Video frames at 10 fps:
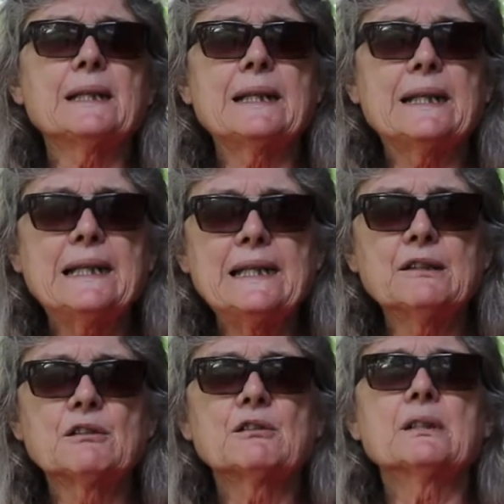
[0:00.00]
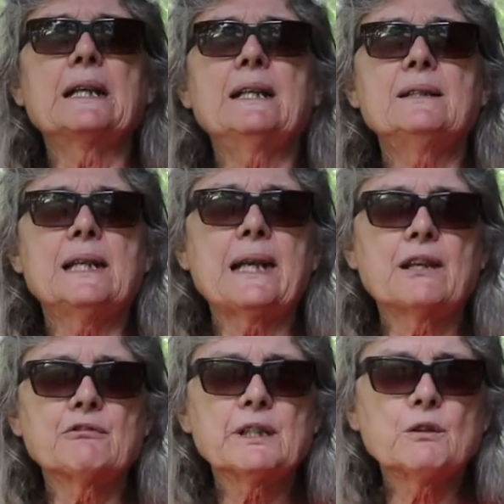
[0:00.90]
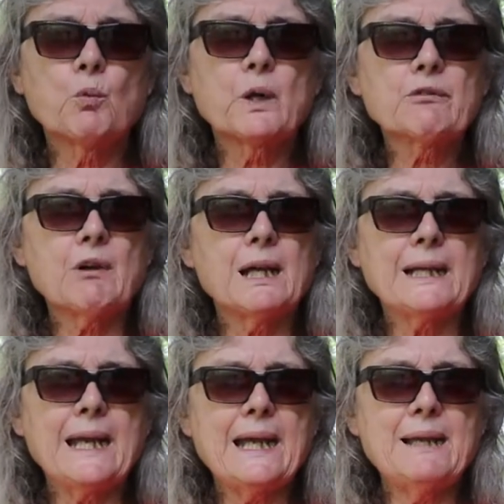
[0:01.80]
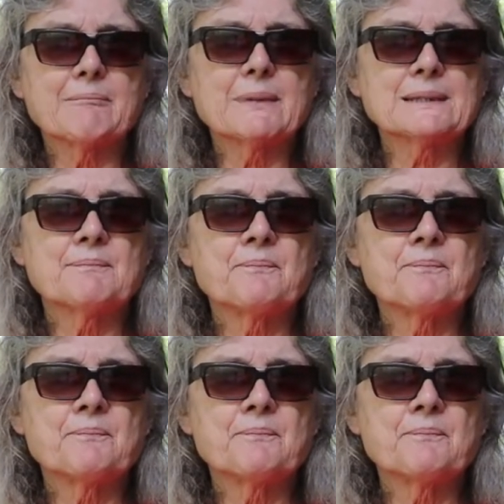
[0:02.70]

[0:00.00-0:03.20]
here in the area where I am,